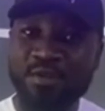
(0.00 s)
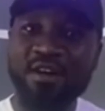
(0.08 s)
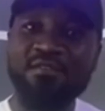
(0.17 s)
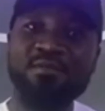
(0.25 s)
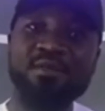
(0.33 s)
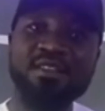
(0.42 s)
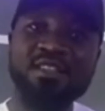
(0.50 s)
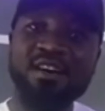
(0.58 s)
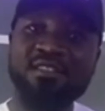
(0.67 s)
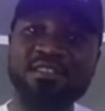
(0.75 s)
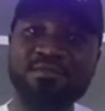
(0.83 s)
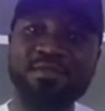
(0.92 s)
we have about
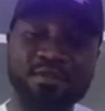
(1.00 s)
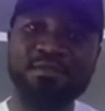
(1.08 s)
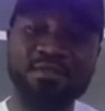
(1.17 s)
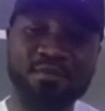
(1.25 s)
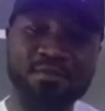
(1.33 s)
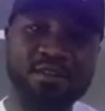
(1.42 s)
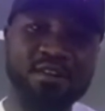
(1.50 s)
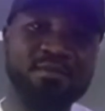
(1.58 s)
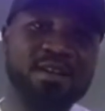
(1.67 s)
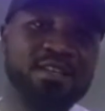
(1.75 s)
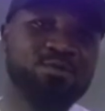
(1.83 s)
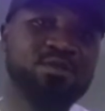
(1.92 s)
1,500 milligrams.
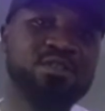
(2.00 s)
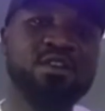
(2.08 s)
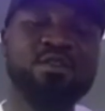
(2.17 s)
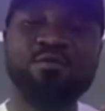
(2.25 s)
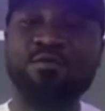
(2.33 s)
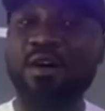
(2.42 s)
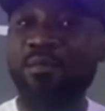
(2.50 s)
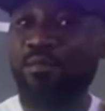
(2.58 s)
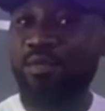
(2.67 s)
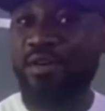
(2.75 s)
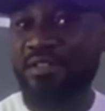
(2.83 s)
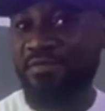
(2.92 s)
That's what
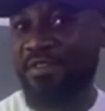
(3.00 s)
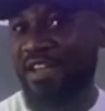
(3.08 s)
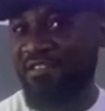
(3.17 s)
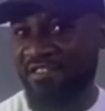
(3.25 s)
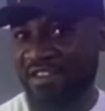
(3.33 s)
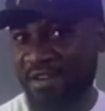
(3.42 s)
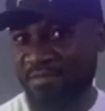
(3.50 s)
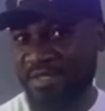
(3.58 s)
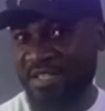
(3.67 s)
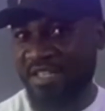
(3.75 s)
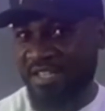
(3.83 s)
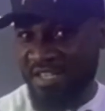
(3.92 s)
1.5 grams
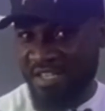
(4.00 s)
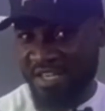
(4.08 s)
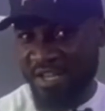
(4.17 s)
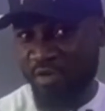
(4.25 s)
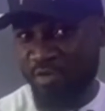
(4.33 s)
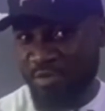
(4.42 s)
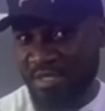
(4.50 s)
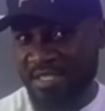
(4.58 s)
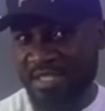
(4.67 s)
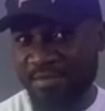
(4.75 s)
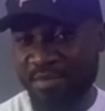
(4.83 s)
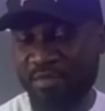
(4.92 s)
in the whole
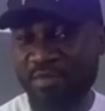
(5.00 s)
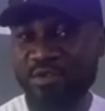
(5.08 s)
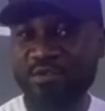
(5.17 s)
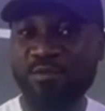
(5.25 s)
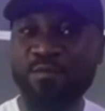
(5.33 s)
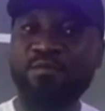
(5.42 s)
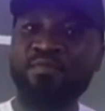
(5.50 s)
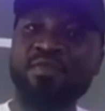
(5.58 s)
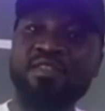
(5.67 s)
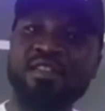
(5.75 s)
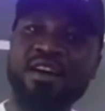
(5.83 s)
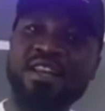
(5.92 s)
60 ml bottle.
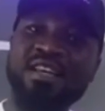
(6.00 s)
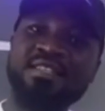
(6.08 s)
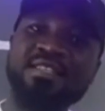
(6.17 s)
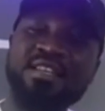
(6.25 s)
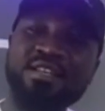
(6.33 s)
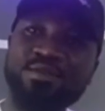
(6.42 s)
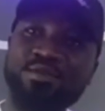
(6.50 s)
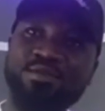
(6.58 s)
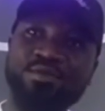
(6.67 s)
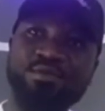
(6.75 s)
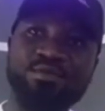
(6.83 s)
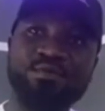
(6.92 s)
Now let's get
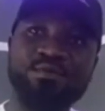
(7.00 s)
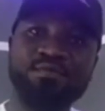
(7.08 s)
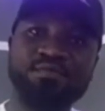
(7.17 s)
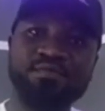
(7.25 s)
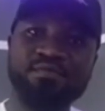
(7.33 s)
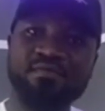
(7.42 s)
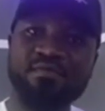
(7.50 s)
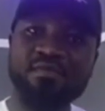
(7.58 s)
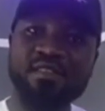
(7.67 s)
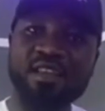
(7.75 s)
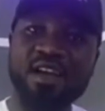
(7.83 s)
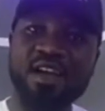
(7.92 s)
to
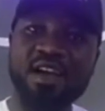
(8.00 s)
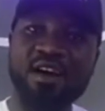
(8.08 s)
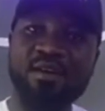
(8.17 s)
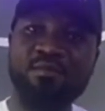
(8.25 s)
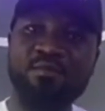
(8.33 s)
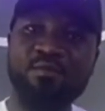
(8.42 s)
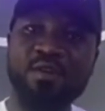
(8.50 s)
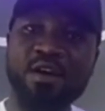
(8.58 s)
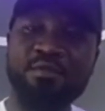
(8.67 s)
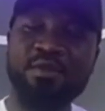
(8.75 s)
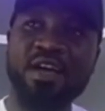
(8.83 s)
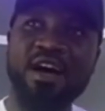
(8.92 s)
where
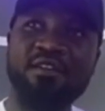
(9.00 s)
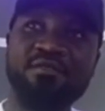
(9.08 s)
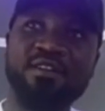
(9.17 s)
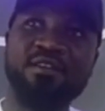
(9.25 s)
we have